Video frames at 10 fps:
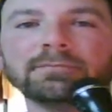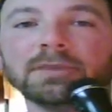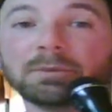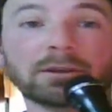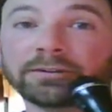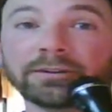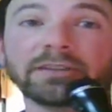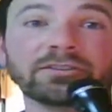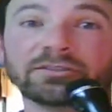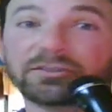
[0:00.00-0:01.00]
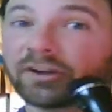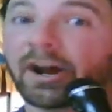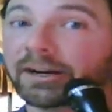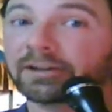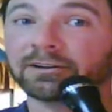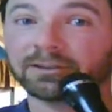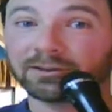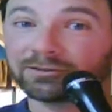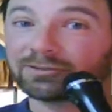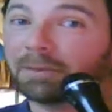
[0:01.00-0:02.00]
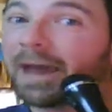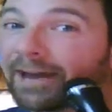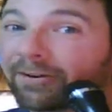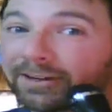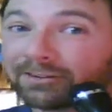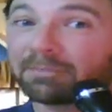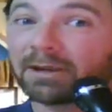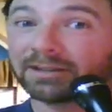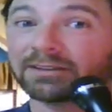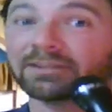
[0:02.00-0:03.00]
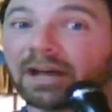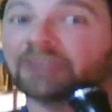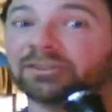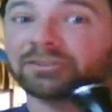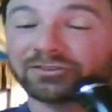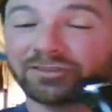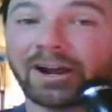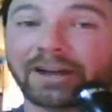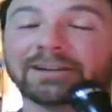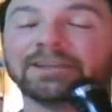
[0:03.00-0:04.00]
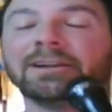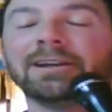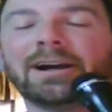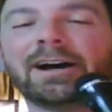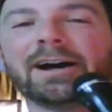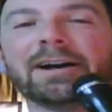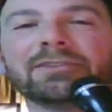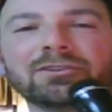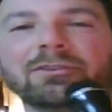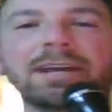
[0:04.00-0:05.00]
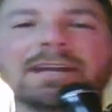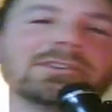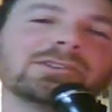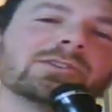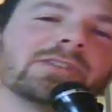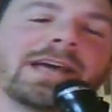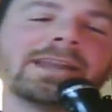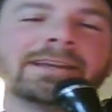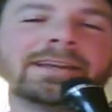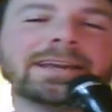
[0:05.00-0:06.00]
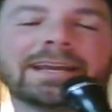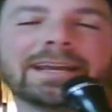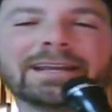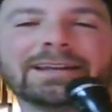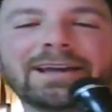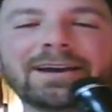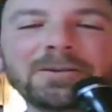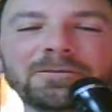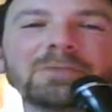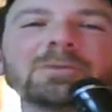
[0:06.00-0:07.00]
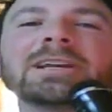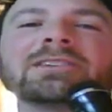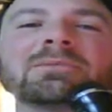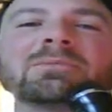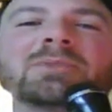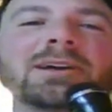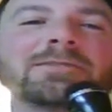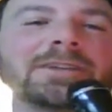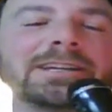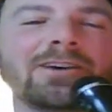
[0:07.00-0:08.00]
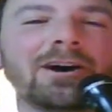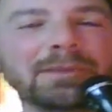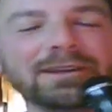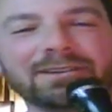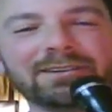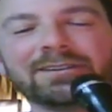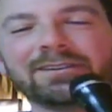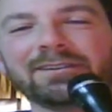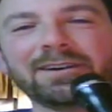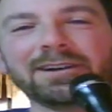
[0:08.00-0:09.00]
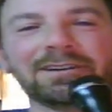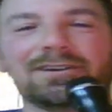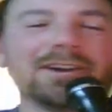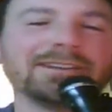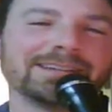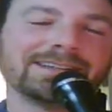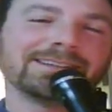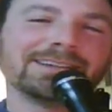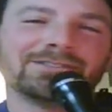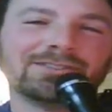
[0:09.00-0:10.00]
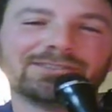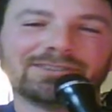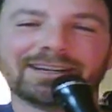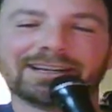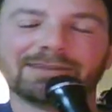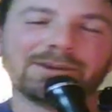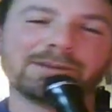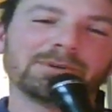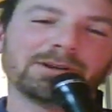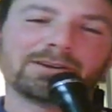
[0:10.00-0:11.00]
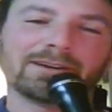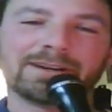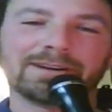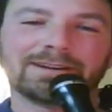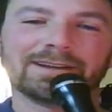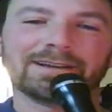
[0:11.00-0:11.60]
Because it doesn't suck. It uses batteries, but it doesn't suck. So go ahead and do that, and hopefully we get some funny content, I should say, coming up here, and